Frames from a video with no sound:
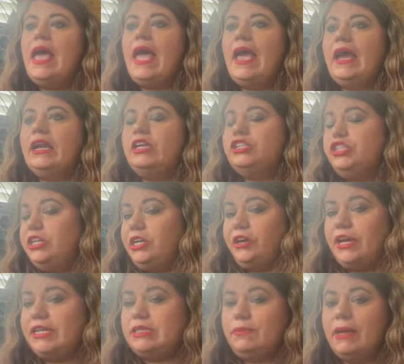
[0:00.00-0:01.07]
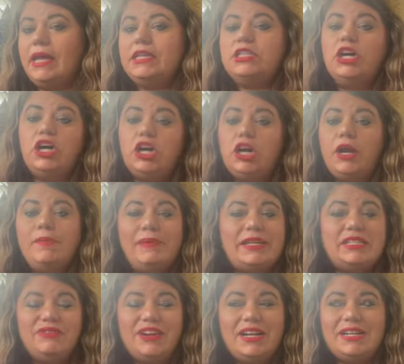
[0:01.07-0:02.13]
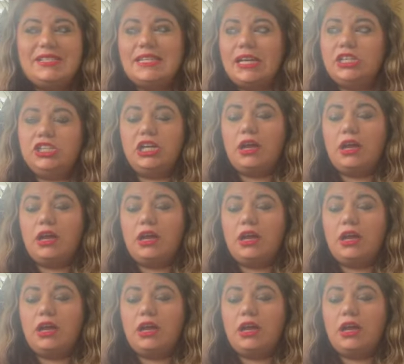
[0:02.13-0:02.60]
and she agrees because her best friend has actually